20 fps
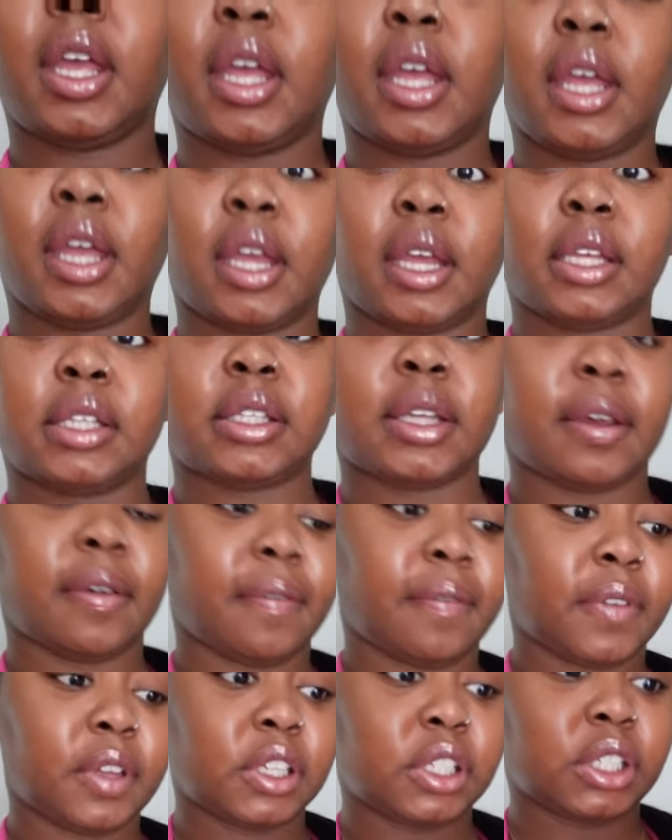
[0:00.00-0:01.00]
It is
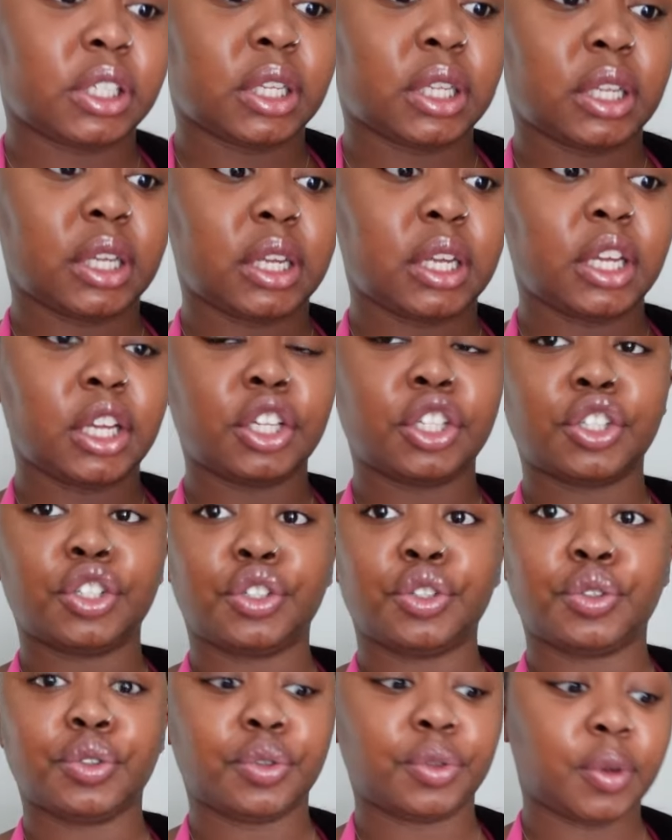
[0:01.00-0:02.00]
officially
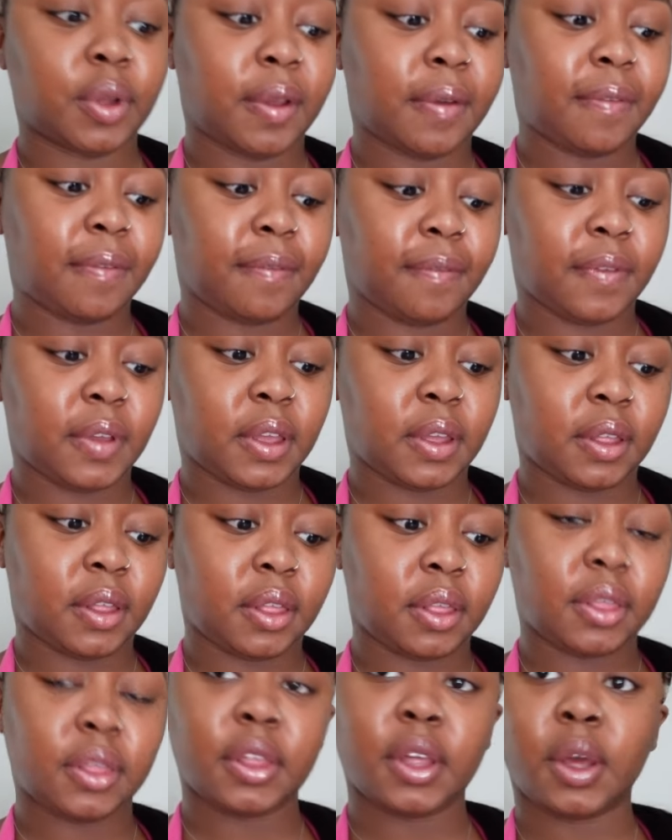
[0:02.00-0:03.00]
June 5th,
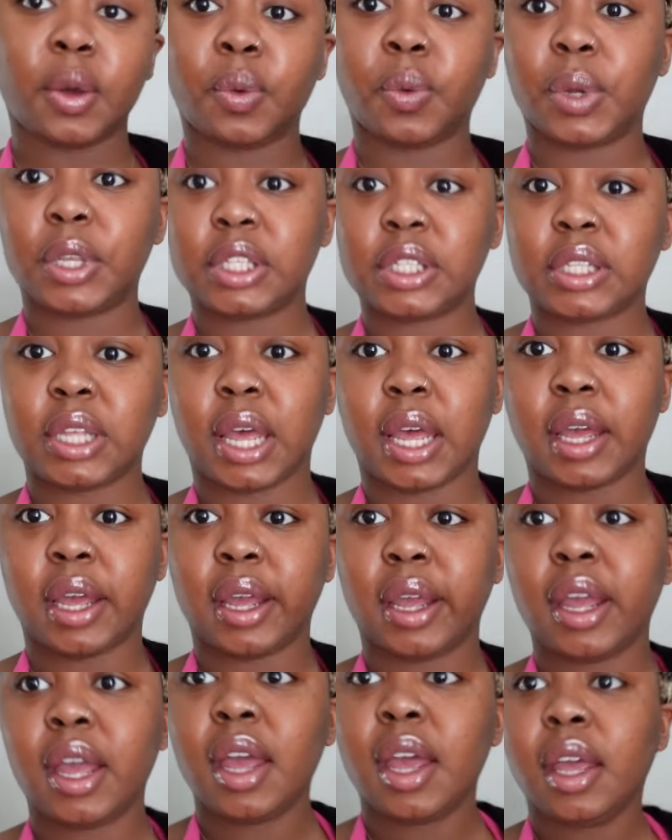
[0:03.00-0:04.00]
Wednesday,
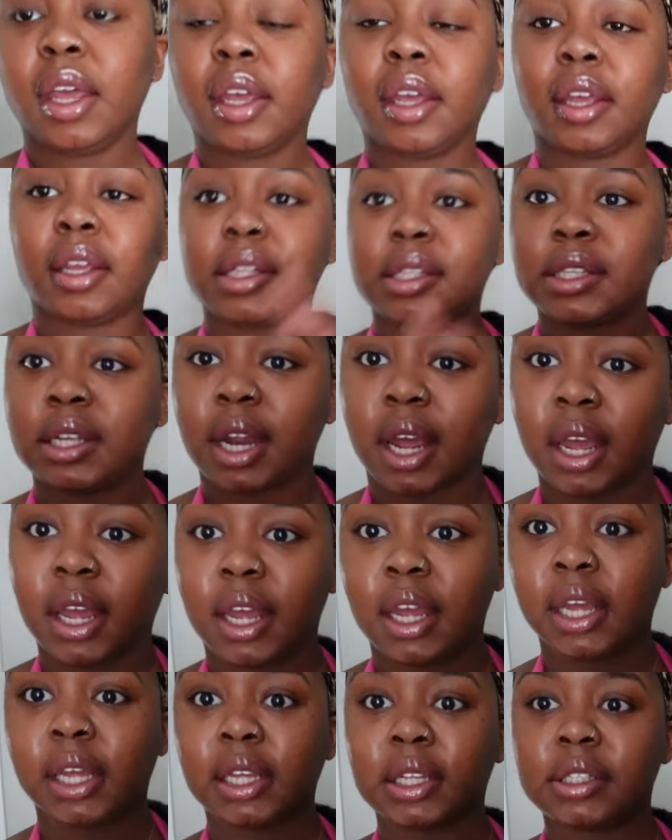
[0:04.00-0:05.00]
and
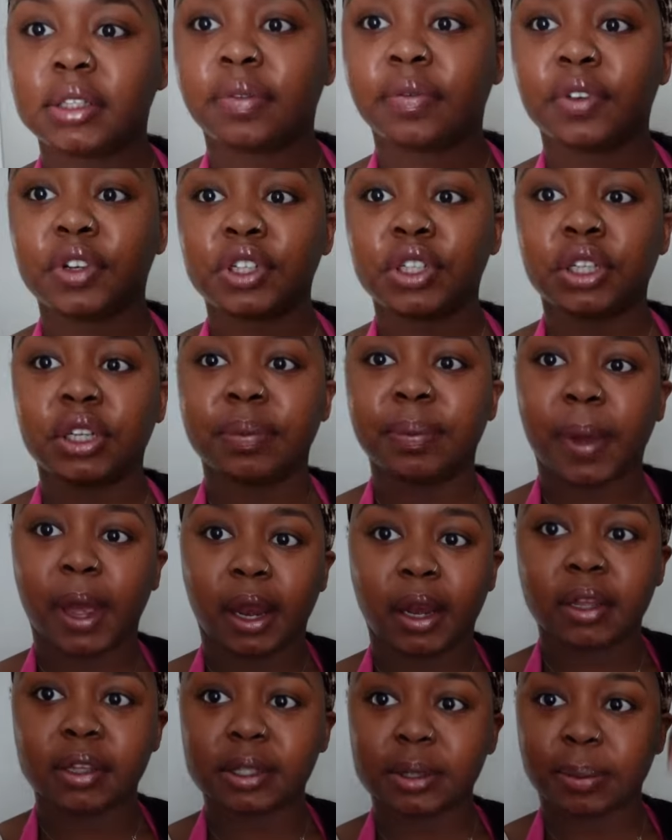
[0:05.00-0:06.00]
today is officially
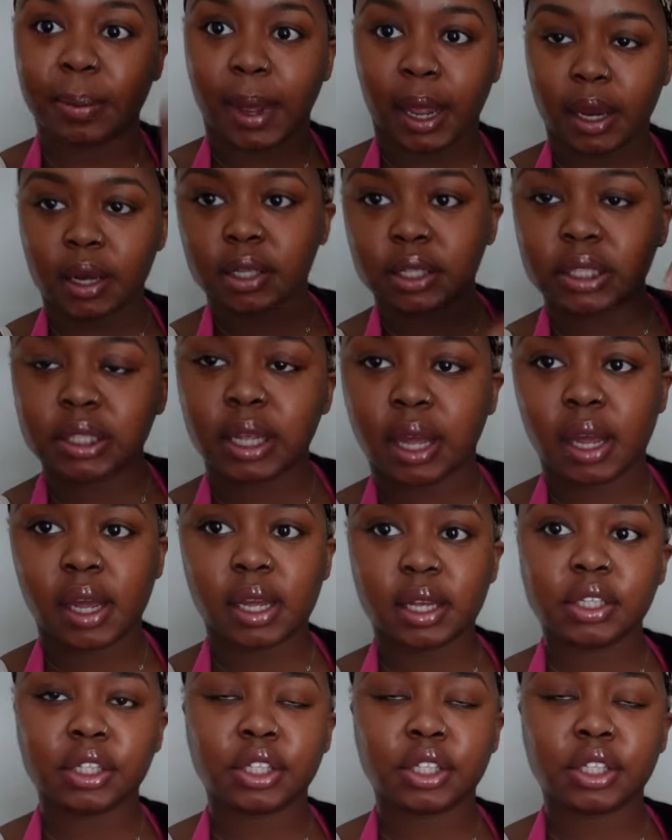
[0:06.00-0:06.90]
maintenance maintenance day.